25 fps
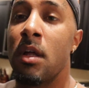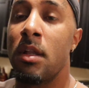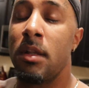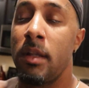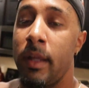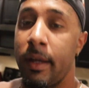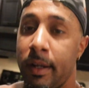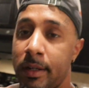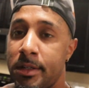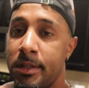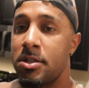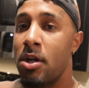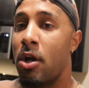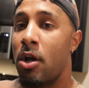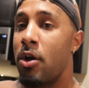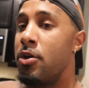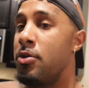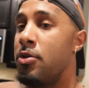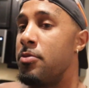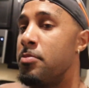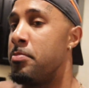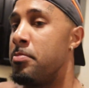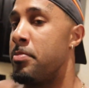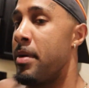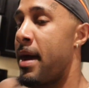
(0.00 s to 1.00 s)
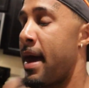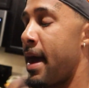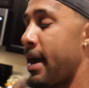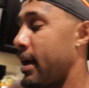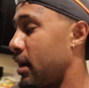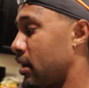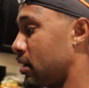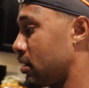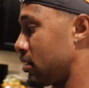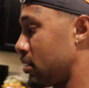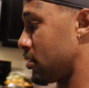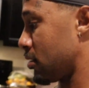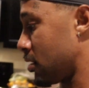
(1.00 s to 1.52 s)
like turn
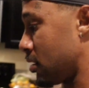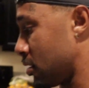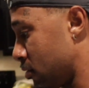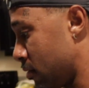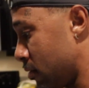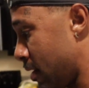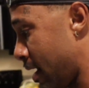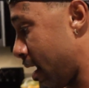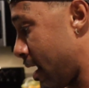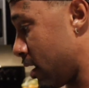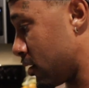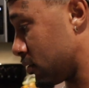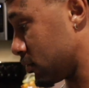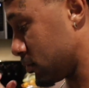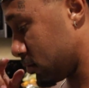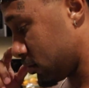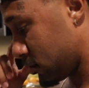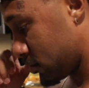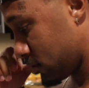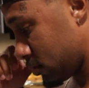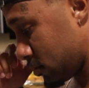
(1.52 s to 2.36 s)
back around